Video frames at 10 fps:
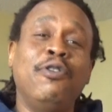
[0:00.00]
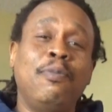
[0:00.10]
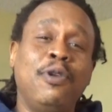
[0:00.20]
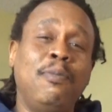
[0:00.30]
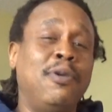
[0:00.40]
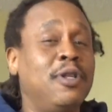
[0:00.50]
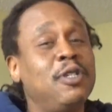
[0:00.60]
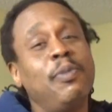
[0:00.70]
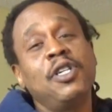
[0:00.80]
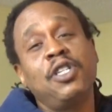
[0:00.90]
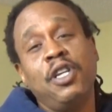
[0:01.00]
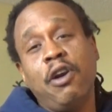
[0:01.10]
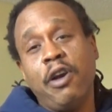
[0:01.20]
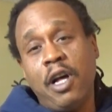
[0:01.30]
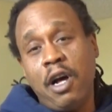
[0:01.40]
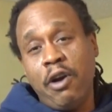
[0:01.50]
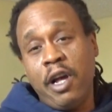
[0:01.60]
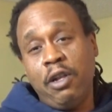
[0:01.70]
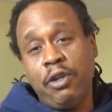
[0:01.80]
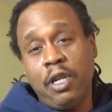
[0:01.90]
other people, especially our, our
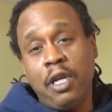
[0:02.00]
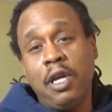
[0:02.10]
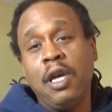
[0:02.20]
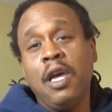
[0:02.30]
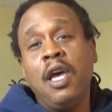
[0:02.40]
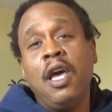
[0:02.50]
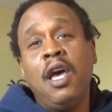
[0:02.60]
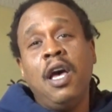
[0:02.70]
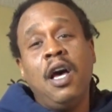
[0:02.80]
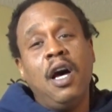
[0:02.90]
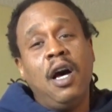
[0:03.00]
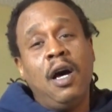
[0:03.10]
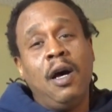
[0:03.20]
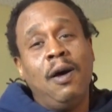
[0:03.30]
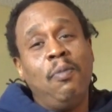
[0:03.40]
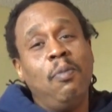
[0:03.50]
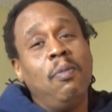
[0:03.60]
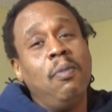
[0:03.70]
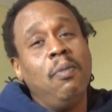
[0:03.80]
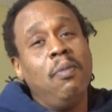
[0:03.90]
elderly.
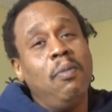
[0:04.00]
Um,